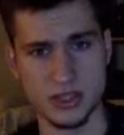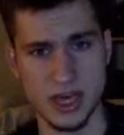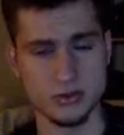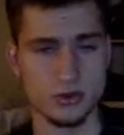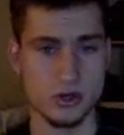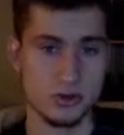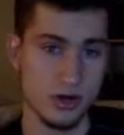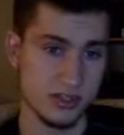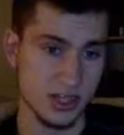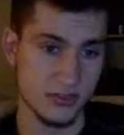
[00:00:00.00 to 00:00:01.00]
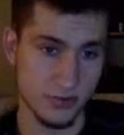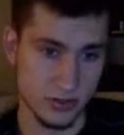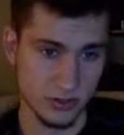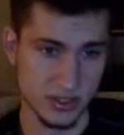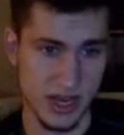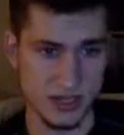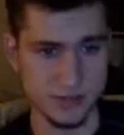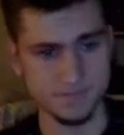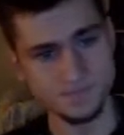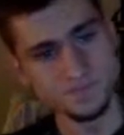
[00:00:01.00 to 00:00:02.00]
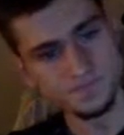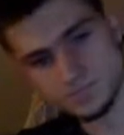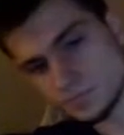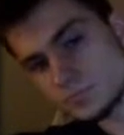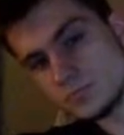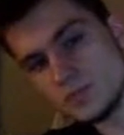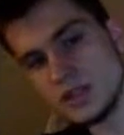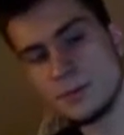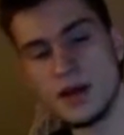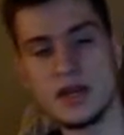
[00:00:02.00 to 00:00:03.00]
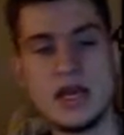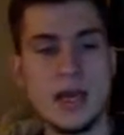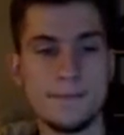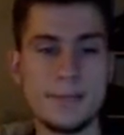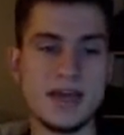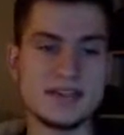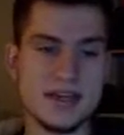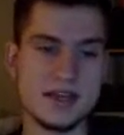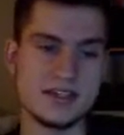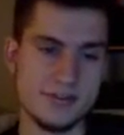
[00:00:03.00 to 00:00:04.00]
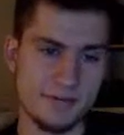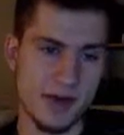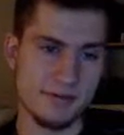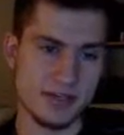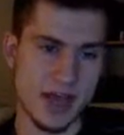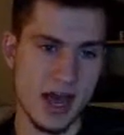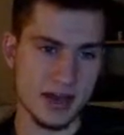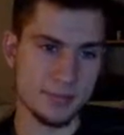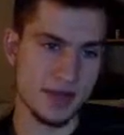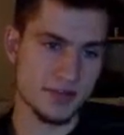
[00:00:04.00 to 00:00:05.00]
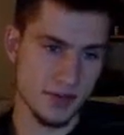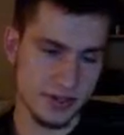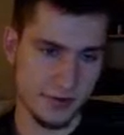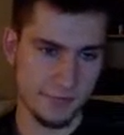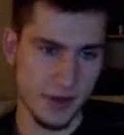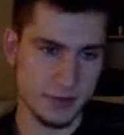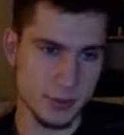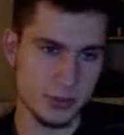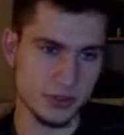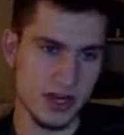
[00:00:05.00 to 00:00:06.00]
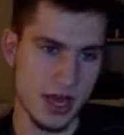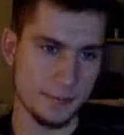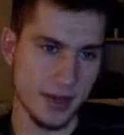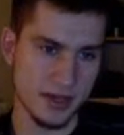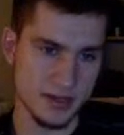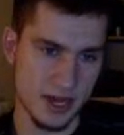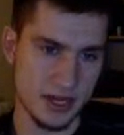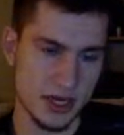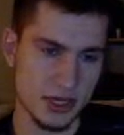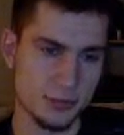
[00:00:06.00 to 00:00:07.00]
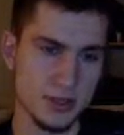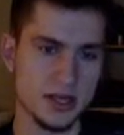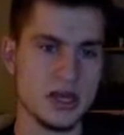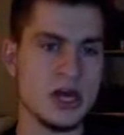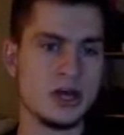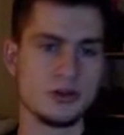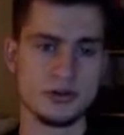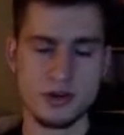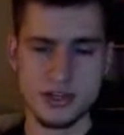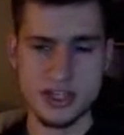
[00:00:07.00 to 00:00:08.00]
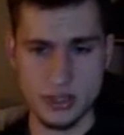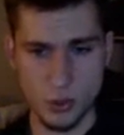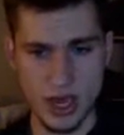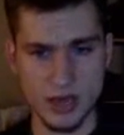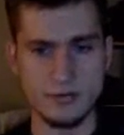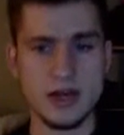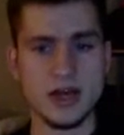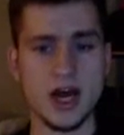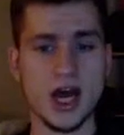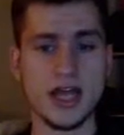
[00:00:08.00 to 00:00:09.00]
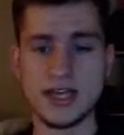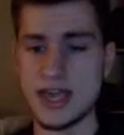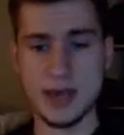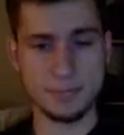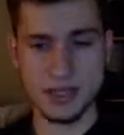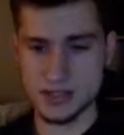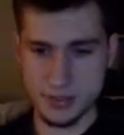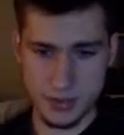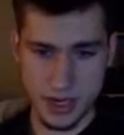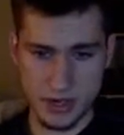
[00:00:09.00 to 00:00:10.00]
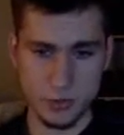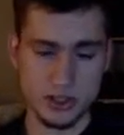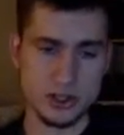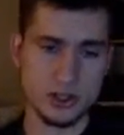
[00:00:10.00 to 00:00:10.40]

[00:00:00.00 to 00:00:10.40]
attacks, whereas Reggie Rock takes physical attacks. But base 75 attack, base 75 special attack, base 80 HP. You can run T-Wave. It can't be intimidated, which